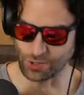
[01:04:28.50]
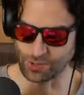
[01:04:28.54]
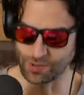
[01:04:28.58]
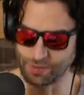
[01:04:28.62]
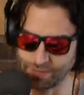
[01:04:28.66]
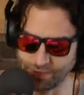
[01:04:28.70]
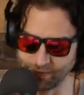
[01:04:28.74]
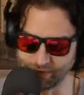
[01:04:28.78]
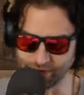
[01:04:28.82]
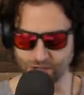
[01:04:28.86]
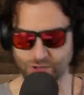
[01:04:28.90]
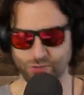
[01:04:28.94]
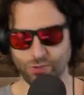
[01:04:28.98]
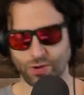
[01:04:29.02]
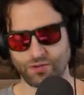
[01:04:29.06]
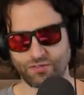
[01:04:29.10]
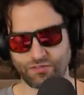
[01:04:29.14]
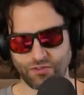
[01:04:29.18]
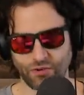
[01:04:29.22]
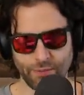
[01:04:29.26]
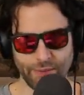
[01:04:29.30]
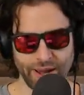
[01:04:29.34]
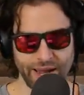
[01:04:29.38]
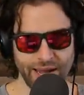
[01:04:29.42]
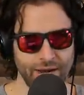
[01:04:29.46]
this one's
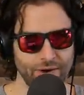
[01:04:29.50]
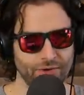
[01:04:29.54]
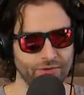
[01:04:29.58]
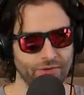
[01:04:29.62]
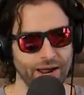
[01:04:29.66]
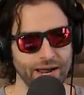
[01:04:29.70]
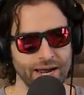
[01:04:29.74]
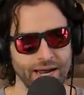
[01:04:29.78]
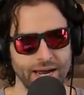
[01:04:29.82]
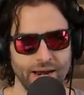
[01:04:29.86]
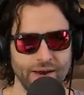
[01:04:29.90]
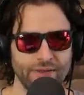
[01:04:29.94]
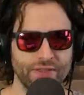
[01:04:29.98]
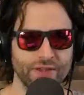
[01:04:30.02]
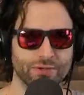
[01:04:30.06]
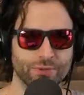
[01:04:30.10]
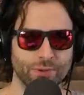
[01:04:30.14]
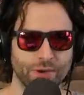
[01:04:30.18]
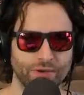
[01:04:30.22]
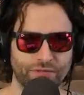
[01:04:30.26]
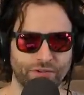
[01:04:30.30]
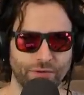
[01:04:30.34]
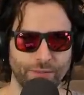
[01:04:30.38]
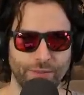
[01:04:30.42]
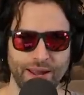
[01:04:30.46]
for me right here. This
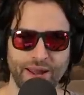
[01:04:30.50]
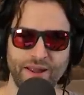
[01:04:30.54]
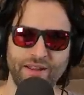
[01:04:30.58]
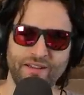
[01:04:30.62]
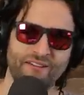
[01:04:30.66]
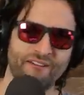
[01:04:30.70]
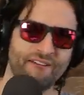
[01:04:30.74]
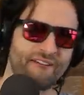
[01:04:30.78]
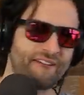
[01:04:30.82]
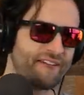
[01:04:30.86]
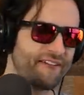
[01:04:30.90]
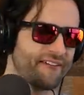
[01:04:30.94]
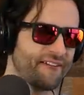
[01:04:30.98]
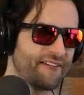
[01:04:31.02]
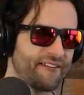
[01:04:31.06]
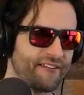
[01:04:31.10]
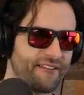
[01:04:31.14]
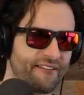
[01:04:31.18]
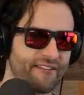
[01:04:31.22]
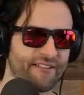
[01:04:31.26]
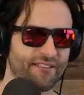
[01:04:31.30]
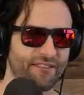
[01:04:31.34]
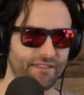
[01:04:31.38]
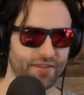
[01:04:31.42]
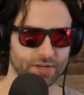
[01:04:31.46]
one's for me.
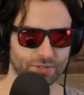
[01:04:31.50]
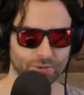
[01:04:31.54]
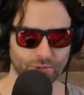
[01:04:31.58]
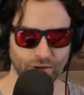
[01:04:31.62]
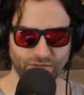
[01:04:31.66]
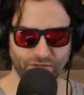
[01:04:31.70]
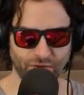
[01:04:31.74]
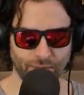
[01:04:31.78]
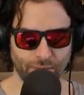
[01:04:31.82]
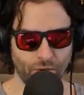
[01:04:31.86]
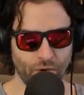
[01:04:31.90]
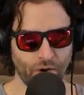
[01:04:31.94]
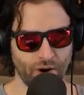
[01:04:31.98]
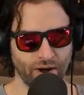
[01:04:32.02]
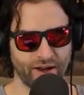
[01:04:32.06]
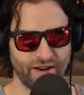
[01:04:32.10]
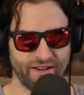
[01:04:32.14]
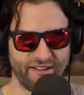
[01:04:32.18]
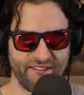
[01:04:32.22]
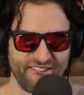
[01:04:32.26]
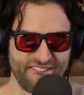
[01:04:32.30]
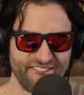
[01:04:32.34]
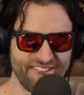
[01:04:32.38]
This one's for Morgan.